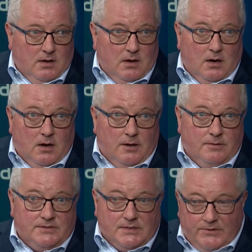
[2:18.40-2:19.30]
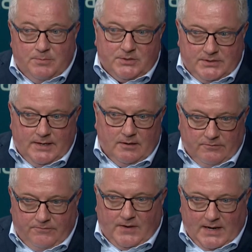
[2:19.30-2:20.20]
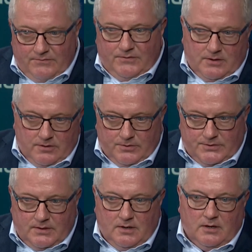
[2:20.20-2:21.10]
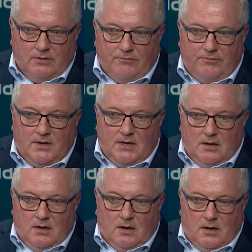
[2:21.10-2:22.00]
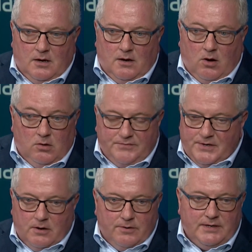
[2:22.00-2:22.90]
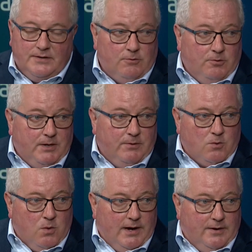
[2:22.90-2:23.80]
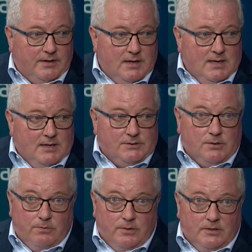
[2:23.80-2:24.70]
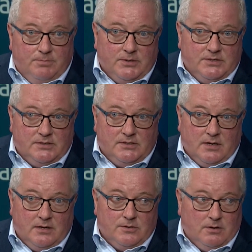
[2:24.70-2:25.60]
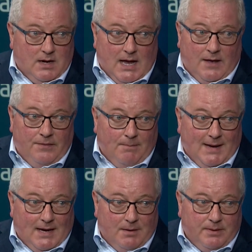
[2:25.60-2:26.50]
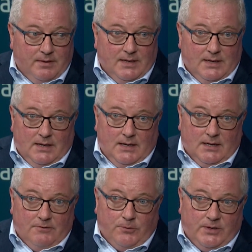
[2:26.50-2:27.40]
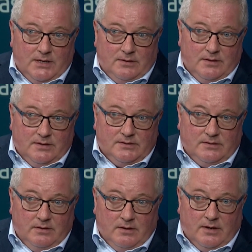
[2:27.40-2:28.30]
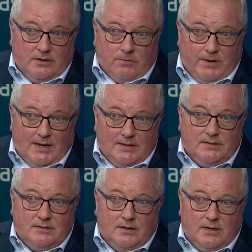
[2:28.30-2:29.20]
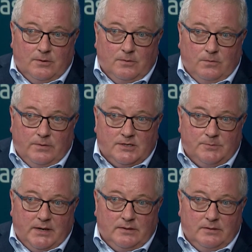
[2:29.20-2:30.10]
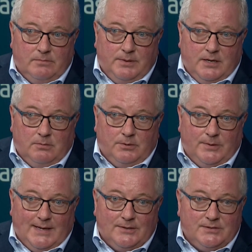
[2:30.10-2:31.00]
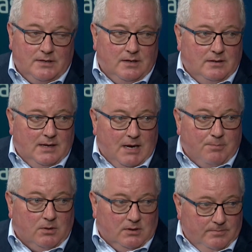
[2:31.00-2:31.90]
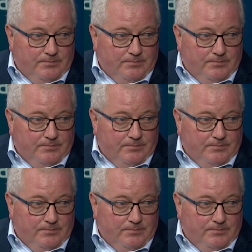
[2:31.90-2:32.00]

70% of 5 years of all of the R&D that will be required. Mm-hmm. So it really puts the second drug on the map. And if we get this grant, we expect to be able to announce it in April.